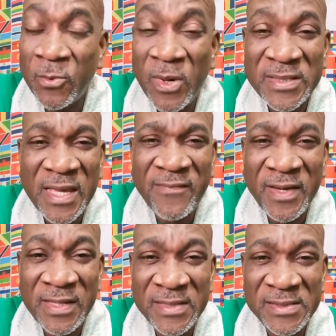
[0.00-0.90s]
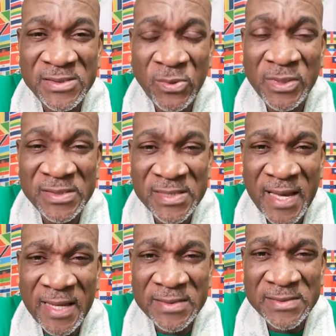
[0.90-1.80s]
and whatever he so
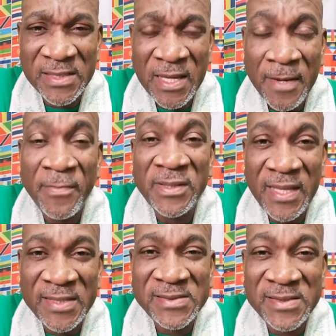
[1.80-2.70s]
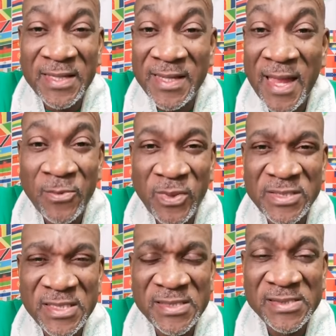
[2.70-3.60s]
desires but yet still that
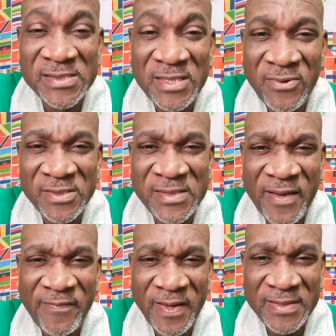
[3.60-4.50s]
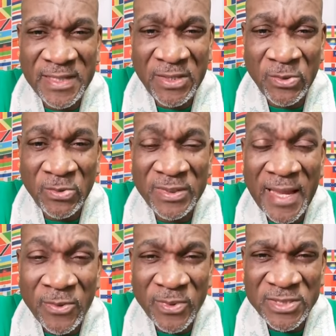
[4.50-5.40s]
which is seriously affecting you
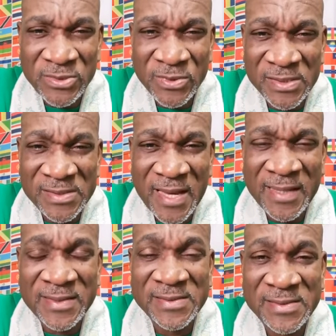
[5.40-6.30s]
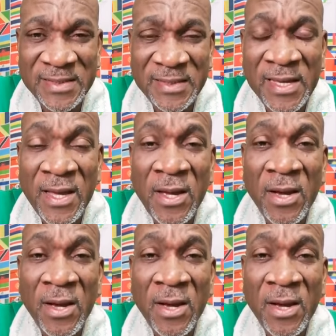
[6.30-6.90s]
that which you desire to see